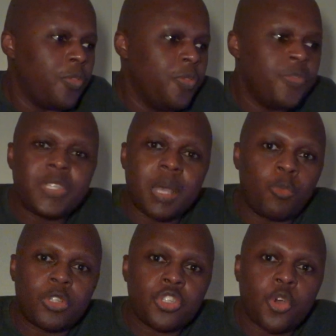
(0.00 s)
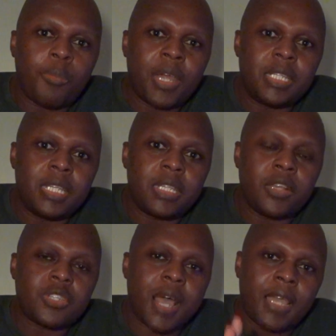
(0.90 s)
someone stole my
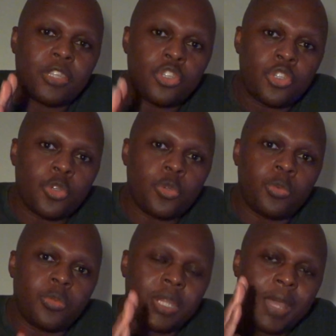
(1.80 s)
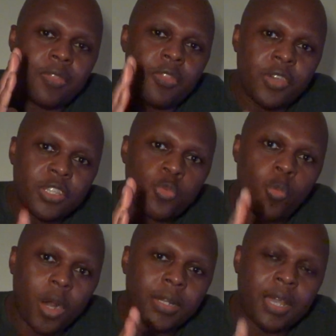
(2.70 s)
details. I knew that this
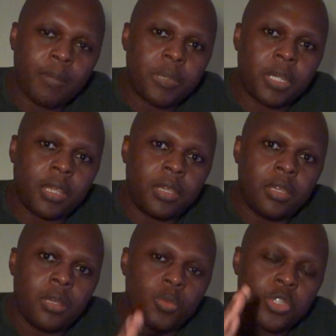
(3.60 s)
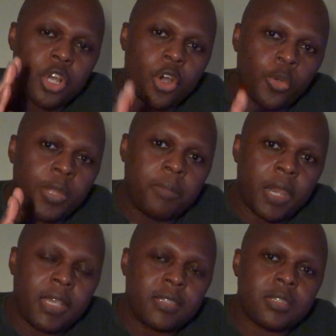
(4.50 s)
one company was the only
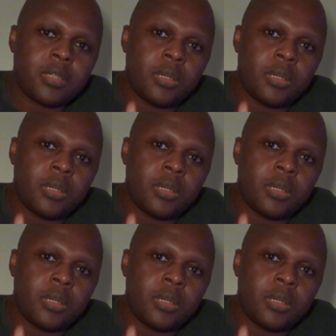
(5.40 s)
place